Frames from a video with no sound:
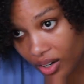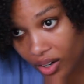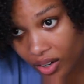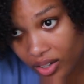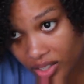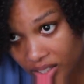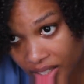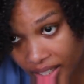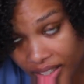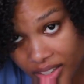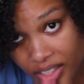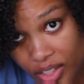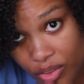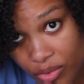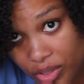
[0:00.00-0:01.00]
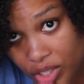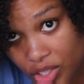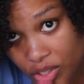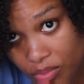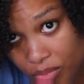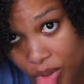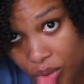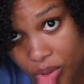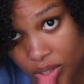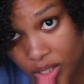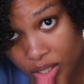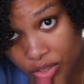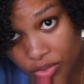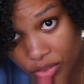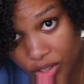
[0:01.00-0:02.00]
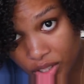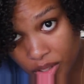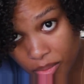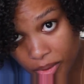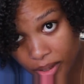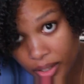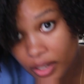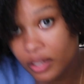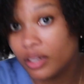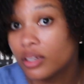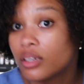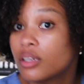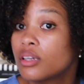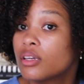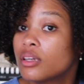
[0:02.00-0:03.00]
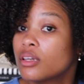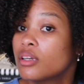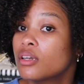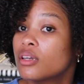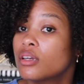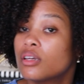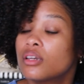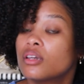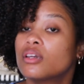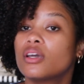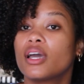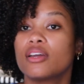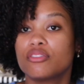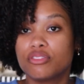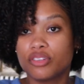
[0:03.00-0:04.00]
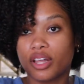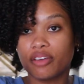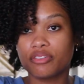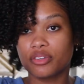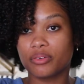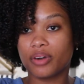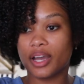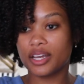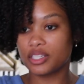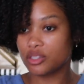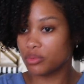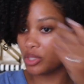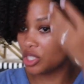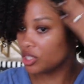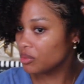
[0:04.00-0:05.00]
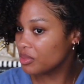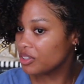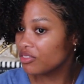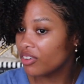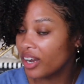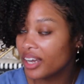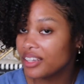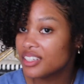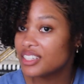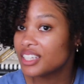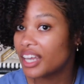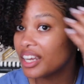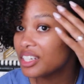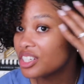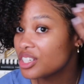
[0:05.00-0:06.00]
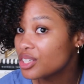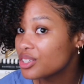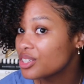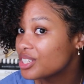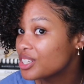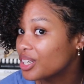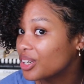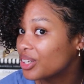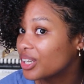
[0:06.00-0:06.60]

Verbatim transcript: honestly, I think if we just mousse this frizzy bit and fluff the rest, we should be fine. These edges are still